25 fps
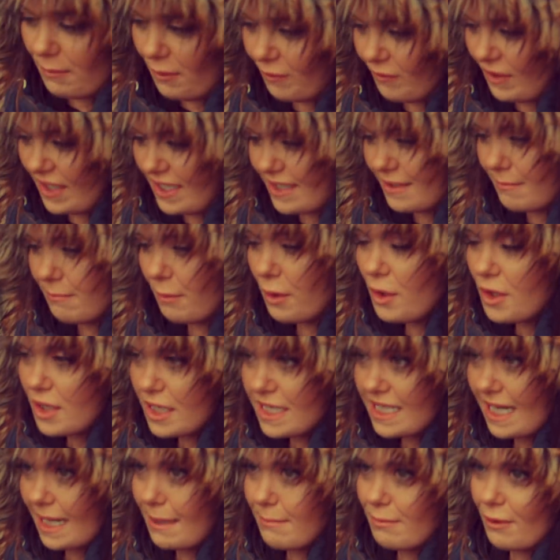we fed some other
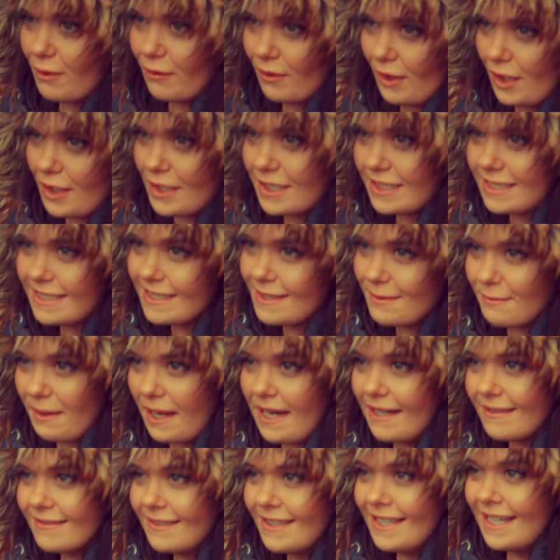types of goats as
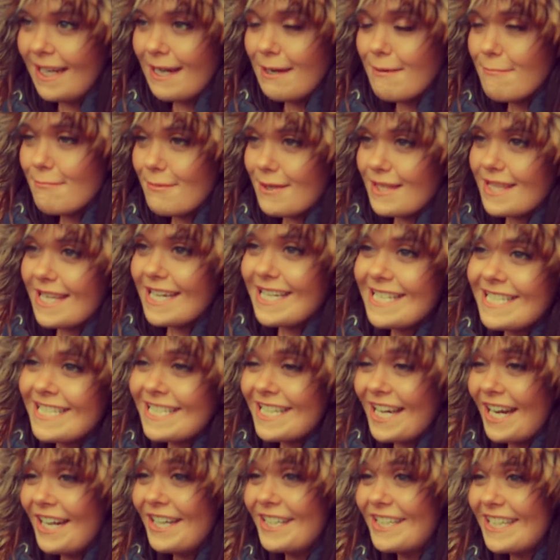well. But they're
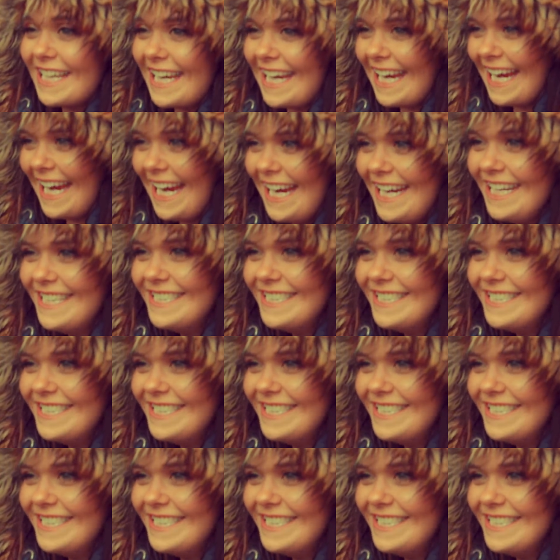so cute.